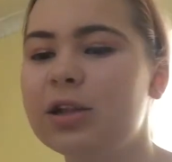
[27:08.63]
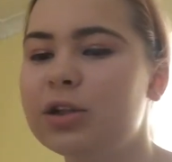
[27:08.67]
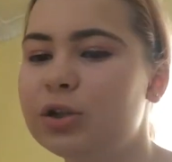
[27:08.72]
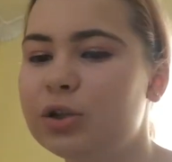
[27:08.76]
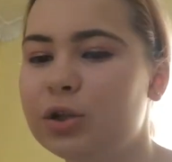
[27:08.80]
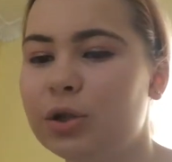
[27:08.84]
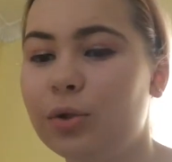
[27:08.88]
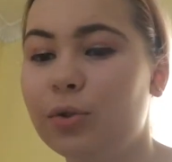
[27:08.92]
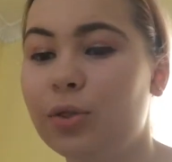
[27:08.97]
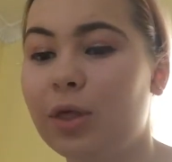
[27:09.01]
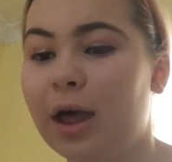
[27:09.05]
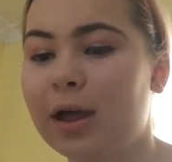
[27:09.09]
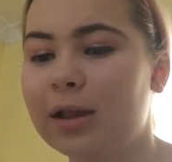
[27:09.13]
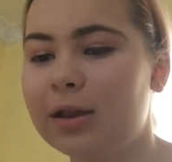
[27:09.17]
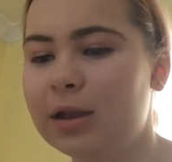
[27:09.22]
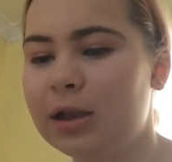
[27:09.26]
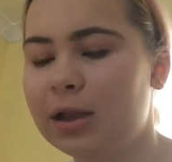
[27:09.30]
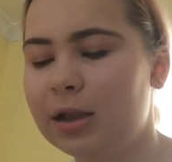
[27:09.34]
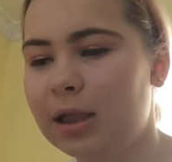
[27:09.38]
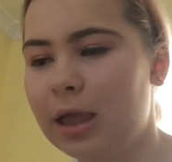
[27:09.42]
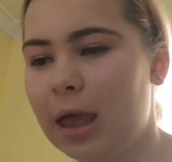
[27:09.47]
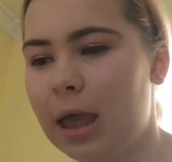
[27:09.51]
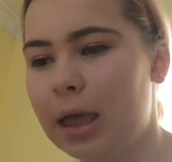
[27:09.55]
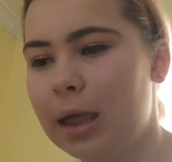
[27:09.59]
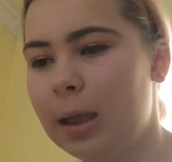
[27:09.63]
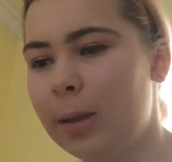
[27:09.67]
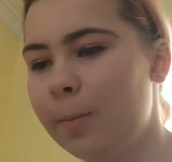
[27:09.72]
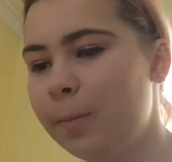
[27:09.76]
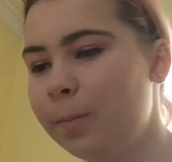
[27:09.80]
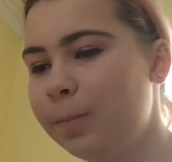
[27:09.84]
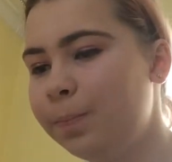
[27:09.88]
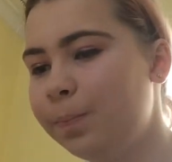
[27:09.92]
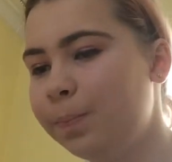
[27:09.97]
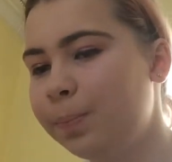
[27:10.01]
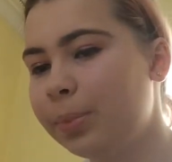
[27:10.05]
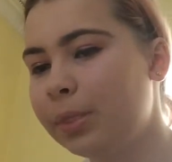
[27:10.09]
to that
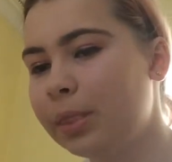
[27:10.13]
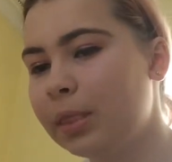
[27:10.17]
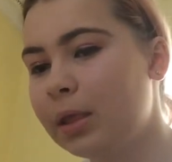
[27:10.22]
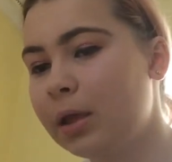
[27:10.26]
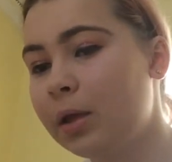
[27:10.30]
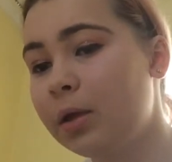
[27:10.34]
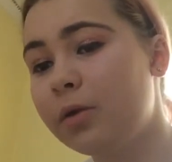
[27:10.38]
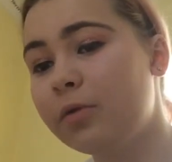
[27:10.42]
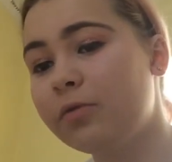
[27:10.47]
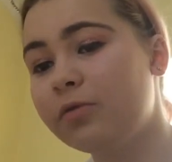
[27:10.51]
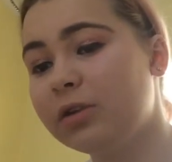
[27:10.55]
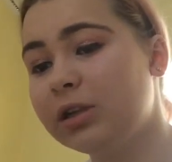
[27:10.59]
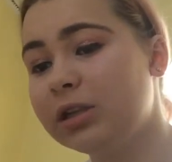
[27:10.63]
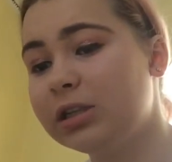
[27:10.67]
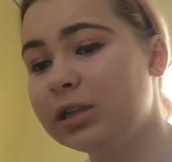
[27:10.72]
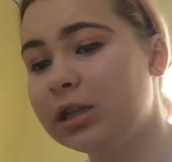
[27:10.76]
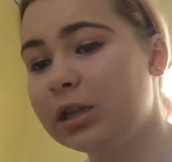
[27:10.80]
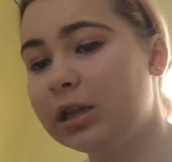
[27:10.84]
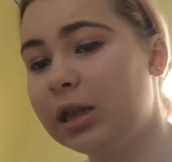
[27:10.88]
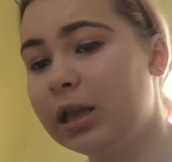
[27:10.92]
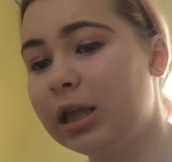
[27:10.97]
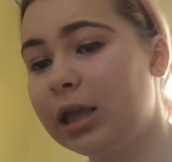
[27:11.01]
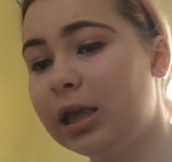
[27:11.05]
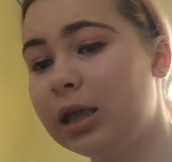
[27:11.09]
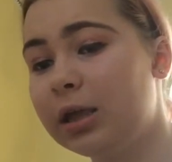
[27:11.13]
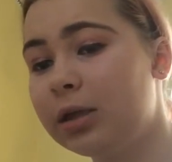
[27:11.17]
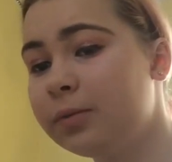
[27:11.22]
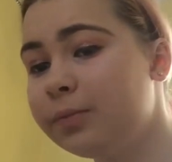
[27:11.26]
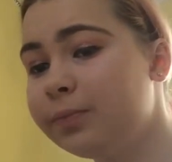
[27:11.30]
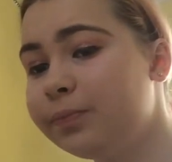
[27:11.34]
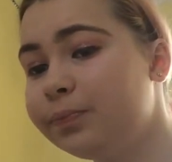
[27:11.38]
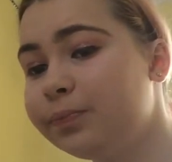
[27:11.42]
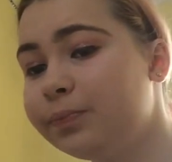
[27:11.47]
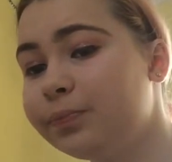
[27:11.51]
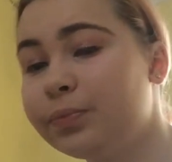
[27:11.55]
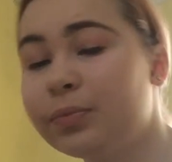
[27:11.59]
game recently,
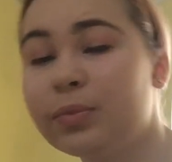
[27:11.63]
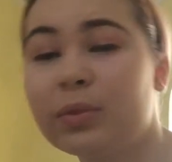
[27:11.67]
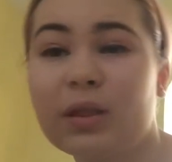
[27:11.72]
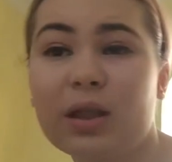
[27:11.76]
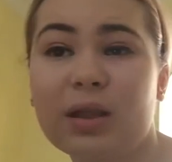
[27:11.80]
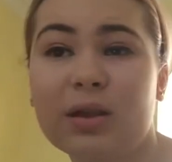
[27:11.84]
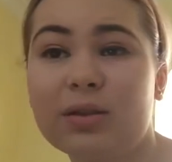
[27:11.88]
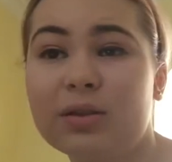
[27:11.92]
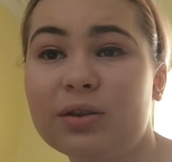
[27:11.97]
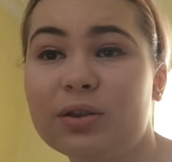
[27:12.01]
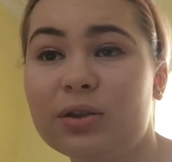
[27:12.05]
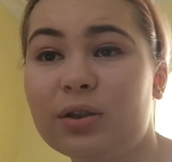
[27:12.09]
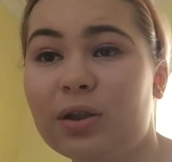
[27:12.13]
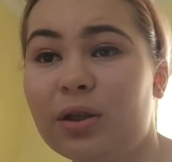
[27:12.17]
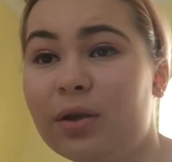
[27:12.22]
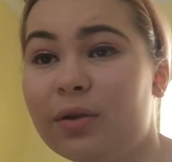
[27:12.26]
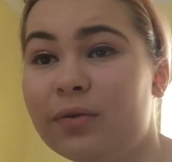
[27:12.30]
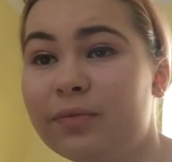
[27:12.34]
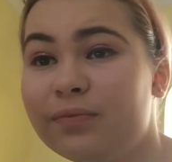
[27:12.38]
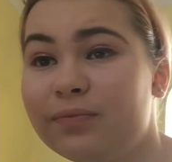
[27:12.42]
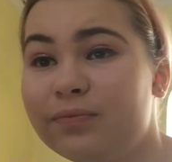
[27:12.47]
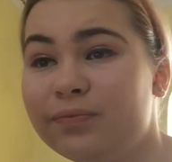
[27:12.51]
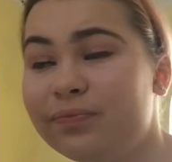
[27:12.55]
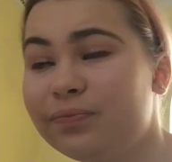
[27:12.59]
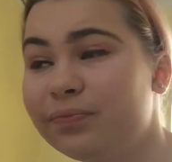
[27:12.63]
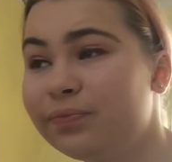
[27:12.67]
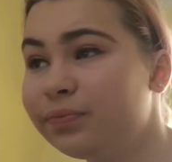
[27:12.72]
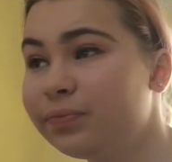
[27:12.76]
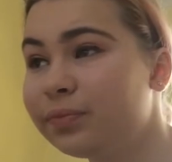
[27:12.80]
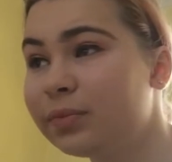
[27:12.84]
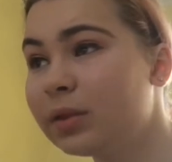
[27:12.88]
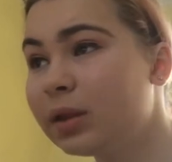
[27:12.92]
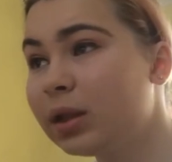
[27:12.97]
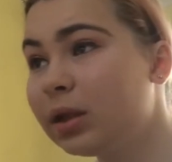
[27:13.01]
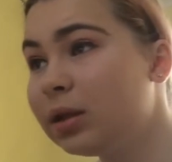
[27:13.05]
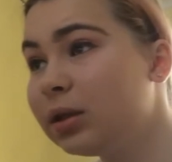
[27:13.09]
so
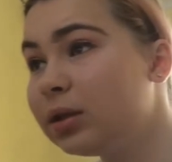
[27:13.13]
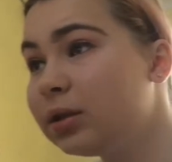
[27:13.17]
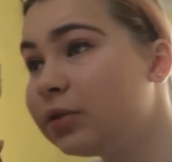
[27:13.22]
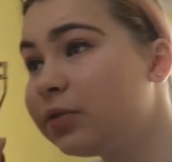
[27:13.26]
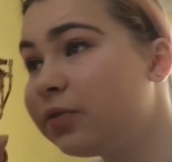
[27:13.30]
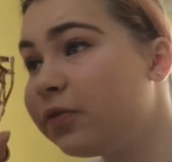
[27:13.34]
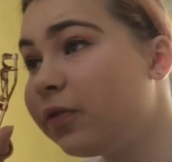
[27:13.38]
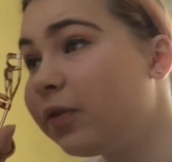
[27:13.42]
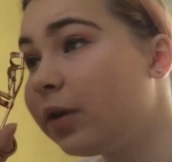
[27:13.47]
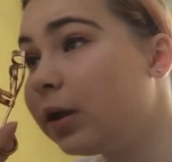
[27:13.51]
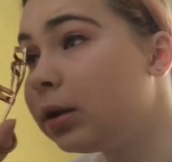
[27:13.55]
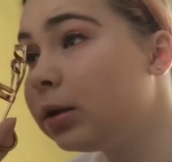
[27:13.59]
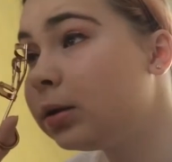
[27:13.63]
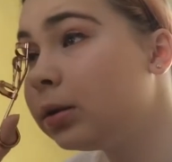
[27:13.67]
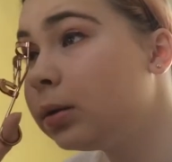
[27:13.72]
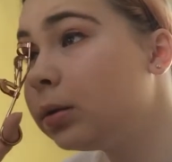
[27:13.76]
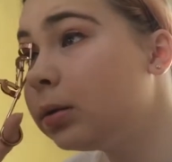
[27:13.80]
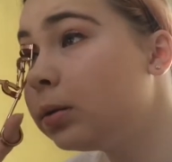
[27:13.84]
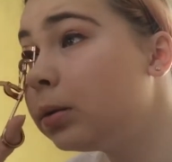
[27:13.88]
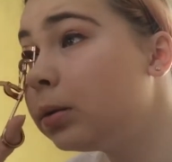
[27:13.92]
it's fun.